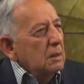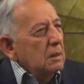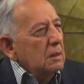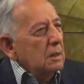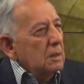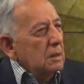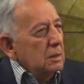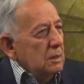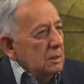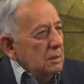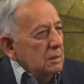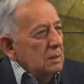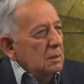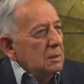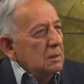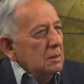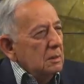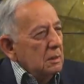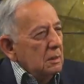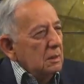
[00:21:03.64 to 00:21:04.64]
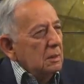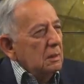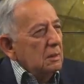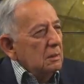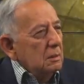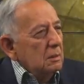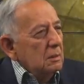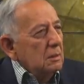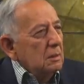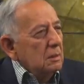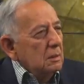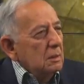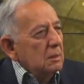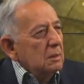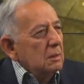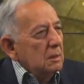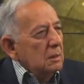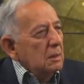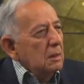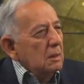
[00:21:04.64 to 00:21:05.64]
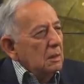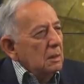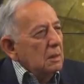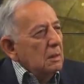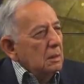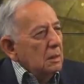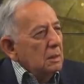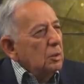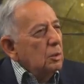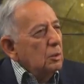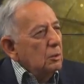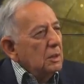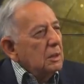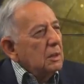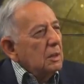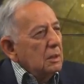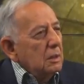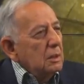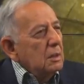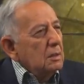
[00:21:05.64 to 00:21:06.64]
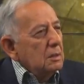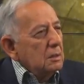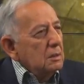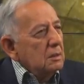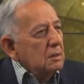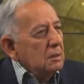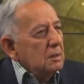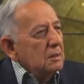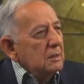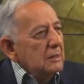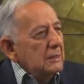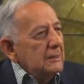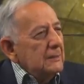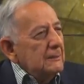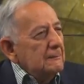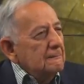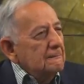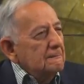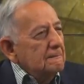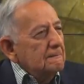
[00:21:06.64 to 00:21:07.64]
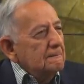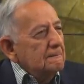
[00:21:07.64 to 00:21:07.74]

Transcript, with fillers: conditions, uh, human conditions. Yeah.